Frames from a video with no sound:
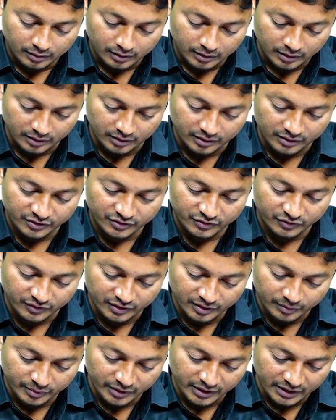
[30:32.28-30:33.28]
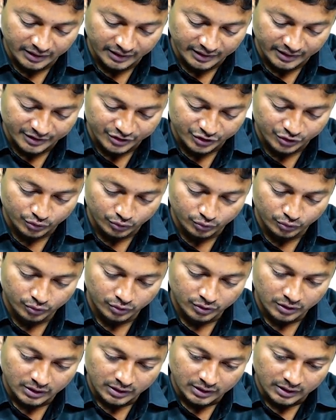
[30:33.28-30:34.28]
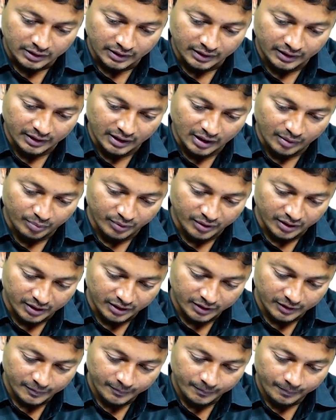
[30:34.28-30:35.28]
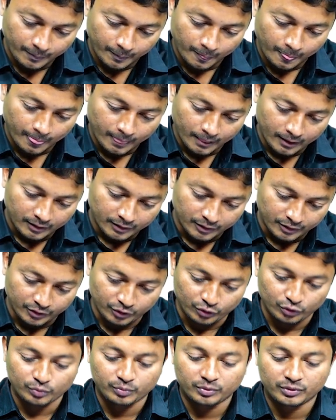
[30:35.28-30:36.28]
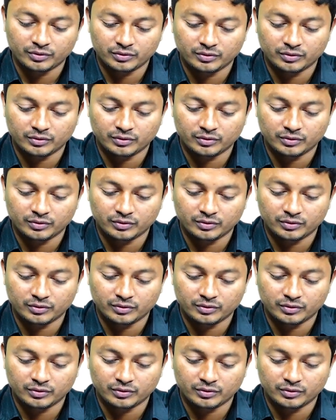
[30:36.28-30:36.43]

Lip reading: and this will be attached to a capillary tube.